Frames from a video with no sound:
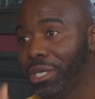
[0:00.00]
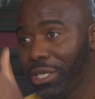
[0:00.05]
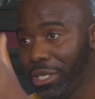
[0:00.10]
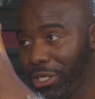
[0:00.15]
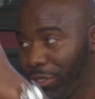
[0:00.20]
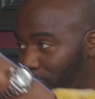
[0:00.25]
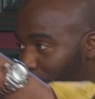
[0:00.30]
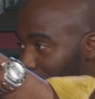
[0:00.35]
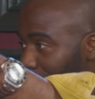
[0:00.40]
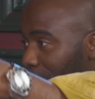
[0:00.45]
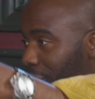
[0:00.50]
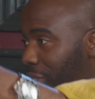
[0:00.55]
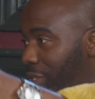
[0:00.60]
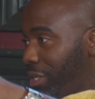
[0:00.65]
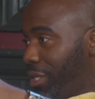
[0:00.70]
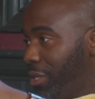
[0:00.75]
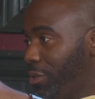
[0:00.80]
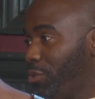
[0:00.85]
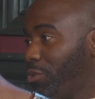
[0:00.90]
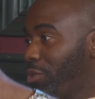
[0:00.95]
He went to
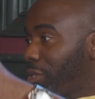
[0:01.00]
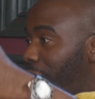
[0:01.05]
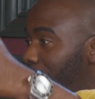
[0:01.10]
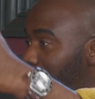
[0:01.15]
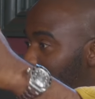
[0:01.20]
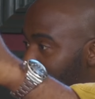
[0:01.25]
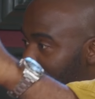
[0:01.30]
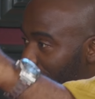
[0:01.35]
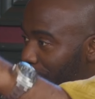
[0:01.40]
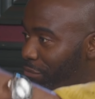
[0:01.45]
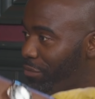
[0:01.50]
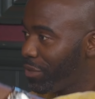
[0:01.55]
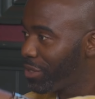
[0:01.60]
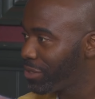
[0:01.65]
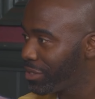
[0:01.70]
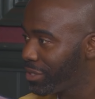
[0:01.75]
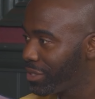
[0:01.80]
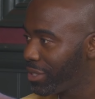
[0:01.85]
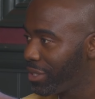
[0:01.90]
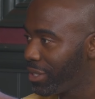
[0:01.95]
City to say the same thing
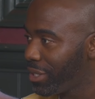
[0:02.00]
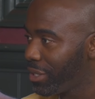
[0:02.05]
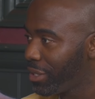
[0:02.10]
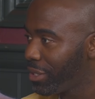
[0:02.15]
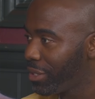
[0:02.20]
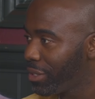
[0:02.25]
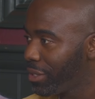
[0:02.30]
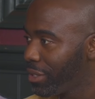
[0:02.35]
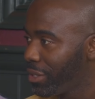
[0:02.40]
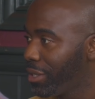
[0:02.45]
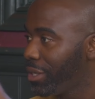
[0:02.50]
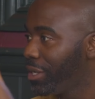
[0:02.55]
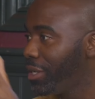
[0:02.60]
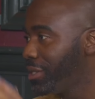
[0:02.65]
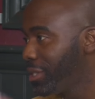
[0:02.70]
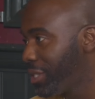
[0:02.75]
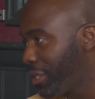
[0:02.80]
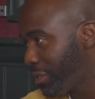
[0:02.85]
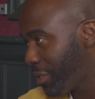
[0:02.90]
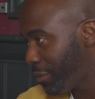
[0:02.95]
to City. Yeah.
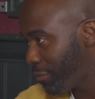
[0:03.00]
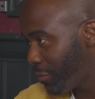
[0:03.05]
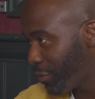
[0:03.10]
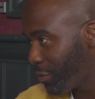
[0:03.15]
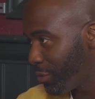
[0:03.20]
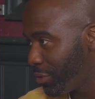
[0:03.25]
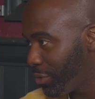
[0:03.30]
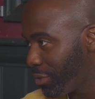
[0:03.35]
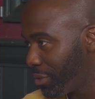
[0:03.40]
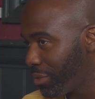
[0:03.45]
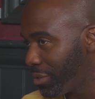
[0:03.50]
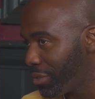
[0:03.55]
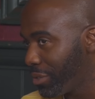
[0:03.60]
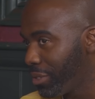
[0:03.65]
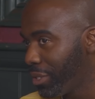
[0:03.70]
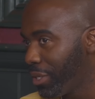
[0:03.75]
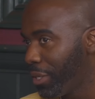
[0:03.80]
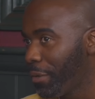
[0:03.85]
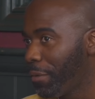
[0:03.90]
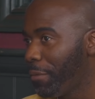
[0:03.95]
Say the same thing to you.
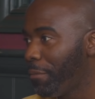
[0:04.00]
Yeah.